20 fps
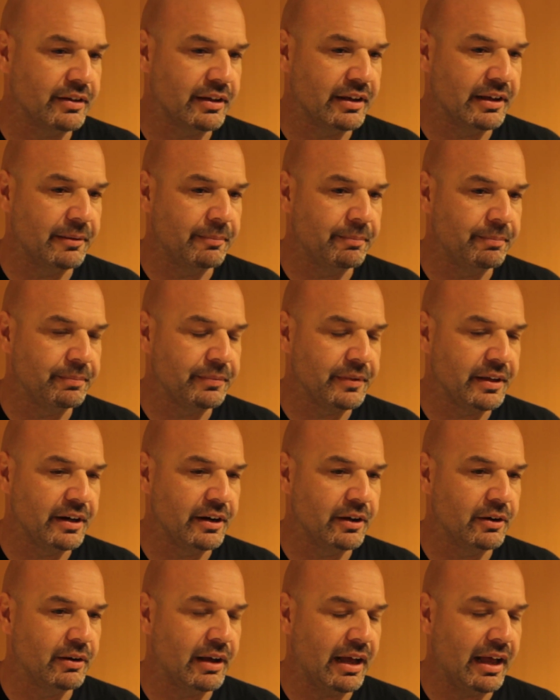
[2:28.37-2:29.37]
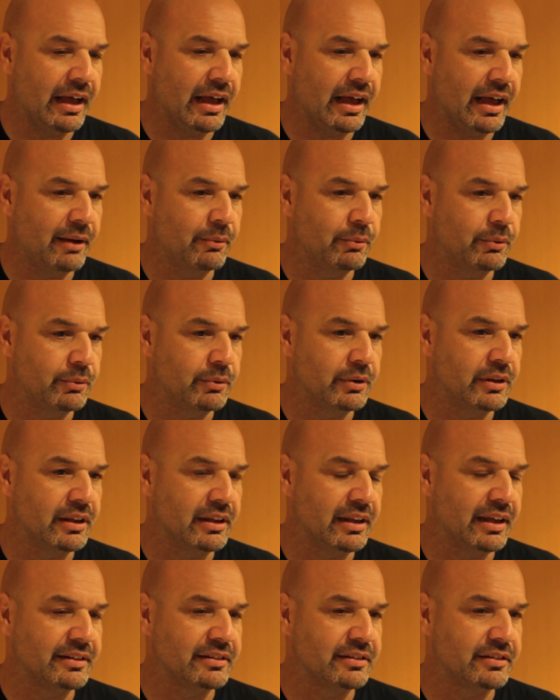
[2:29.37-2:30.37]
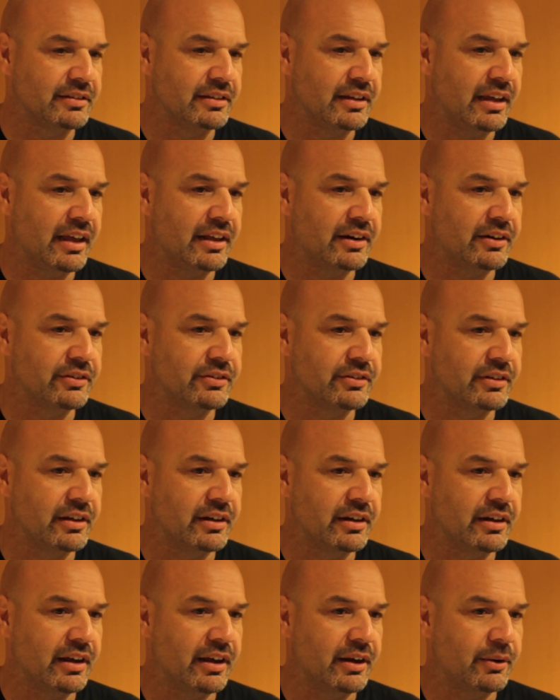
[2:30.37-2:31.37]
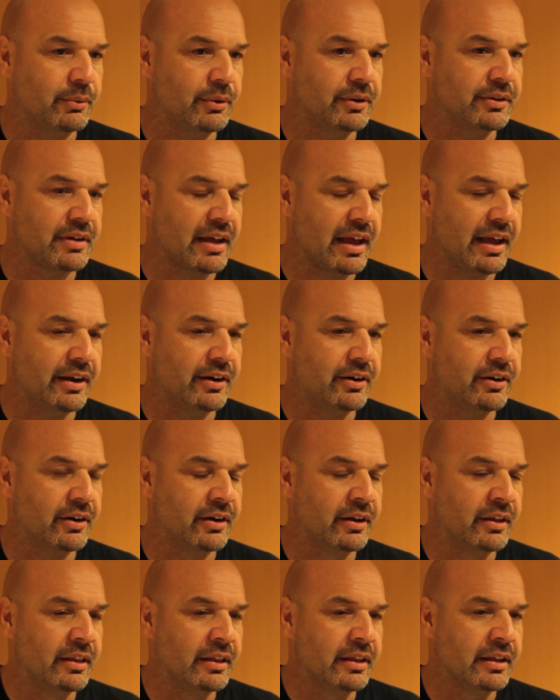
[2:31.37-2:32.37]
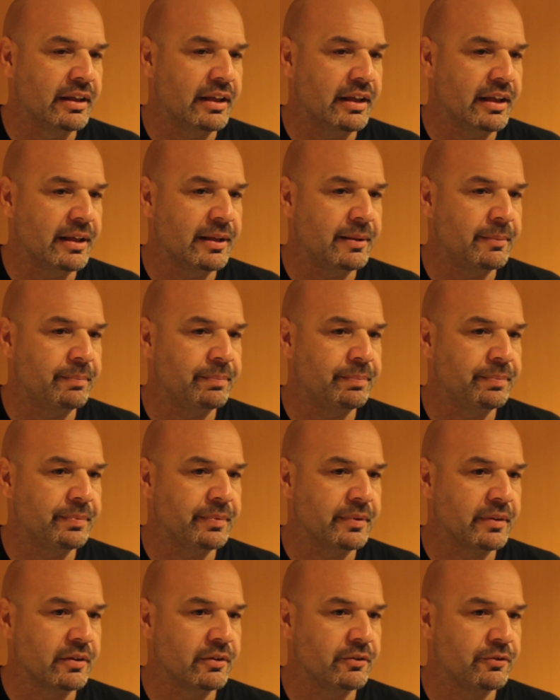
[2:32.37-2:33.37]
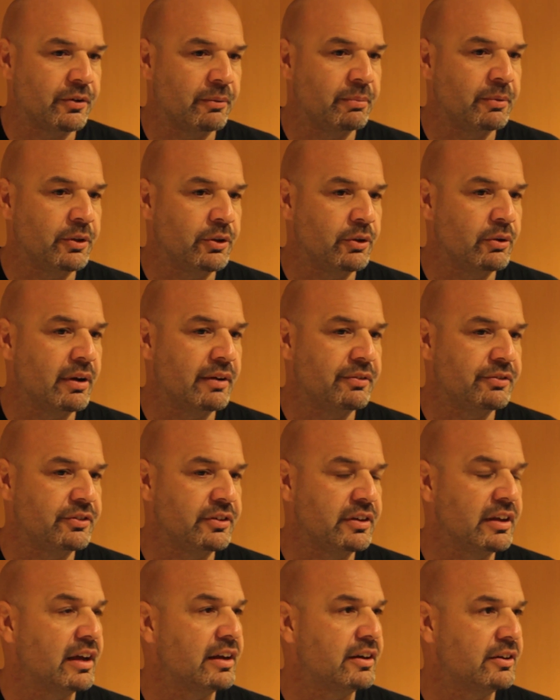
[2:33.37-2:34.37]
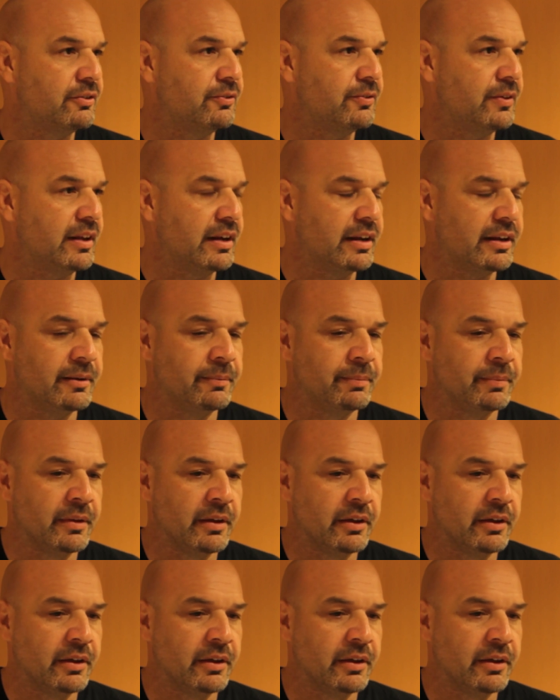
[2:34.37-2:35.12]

I would really like to see Anderson retire from the UFC undefeated.